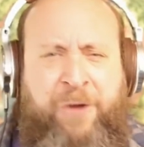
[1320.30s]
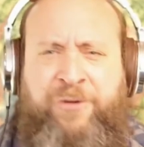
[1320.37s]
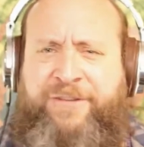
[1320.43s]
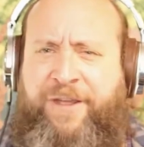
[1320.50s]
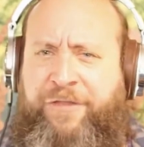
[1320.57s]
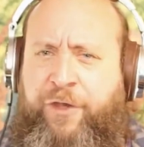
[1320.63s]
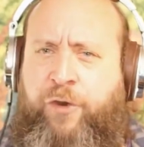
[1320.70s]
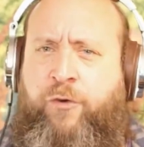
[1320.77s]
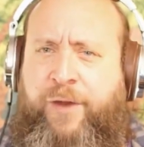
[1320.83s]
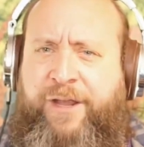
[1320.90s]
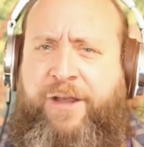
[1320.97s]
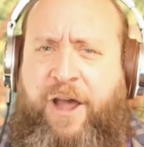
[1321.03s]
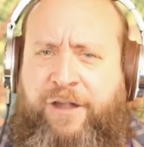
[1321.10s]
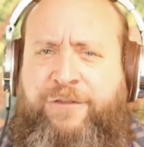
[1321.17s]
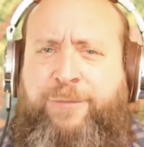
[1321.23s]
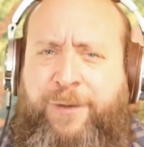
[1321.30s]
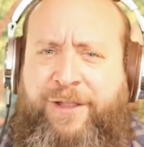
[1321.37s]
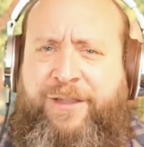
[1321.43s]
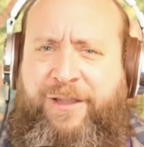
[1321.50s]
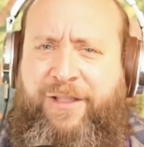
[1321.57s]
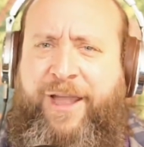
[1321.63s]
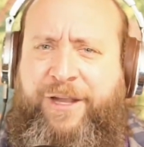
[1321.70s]
did the Greek gods
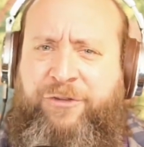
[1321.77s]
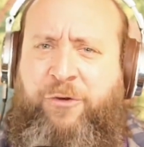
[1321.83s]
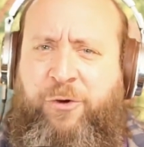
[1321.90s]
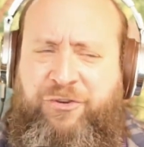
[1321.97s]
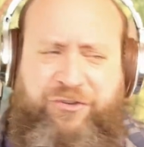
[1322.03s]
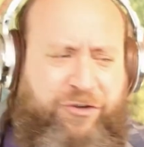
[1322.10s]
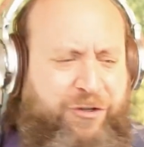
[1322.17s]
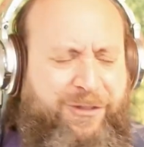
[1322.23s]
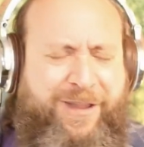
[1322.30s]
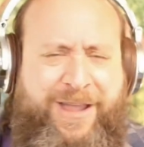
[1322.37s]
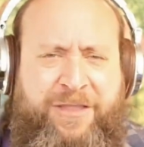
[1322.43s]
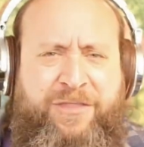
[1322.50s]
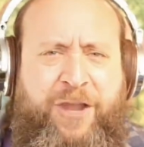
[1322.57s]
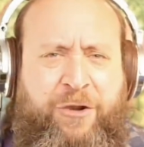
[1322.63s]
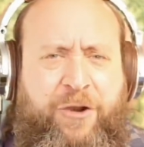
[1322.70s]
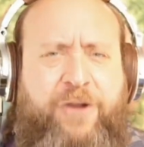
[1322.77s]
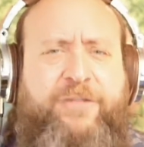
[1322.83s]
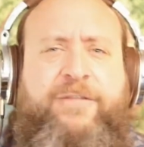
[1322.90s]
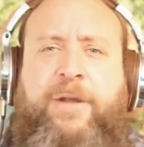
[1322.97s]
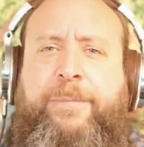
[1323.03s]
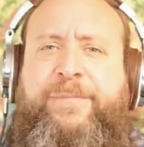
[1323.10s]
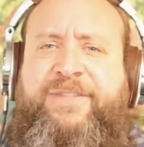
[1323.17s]
really like torture? Like, there are
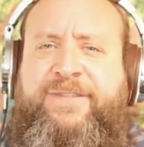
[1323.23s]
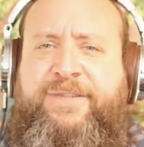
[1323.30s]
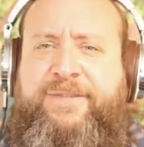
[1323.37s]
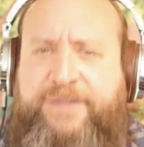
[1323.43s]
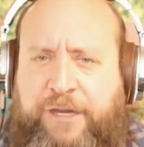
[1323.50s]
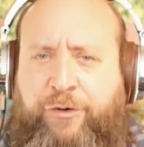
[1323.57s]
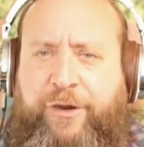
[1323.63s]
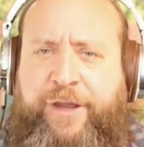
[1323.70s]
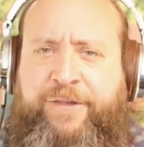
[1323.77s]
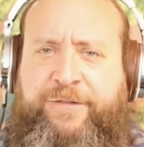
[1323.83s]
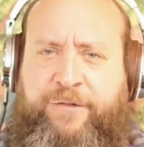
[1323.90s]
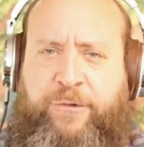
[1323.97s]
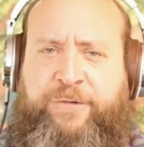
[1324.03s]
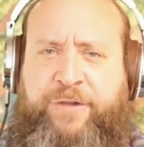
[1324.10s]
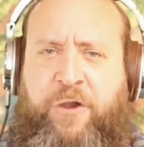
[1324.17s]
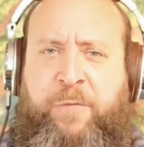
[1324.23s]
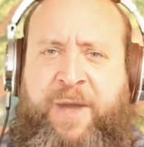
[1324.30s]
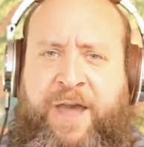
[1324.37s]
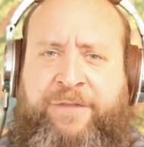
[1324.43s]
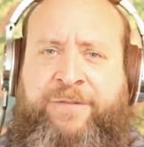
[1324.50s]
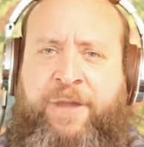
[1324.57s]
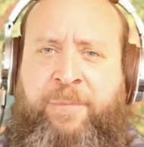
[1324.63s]
some serious
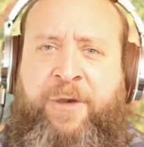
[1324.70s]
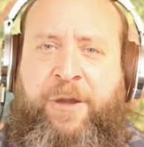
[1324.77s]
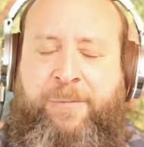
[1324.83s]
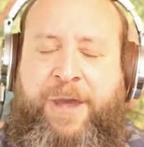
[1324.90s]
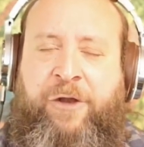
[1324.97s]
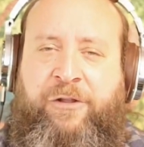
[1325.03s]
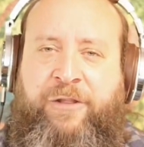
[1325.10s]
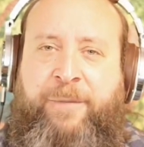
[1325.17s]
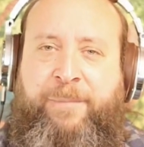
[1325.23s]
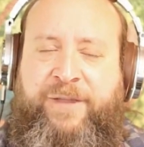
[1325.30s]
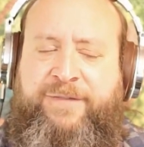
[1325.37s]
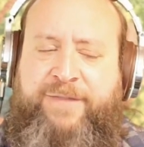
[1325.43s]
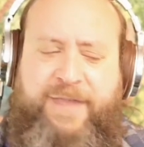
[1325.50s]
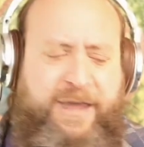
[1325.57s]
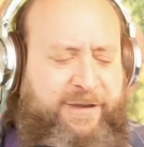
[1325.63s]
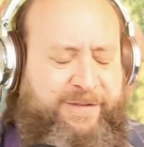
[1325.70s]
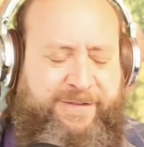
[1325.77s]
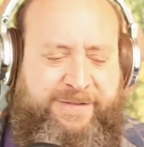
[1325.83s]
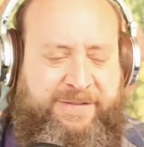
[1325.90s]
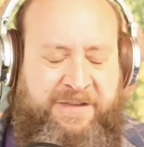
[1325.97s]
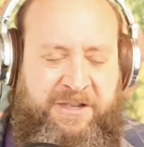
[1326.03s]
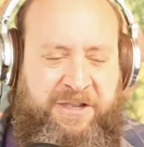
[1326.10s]
sociopaths up on Mount Olympus. That's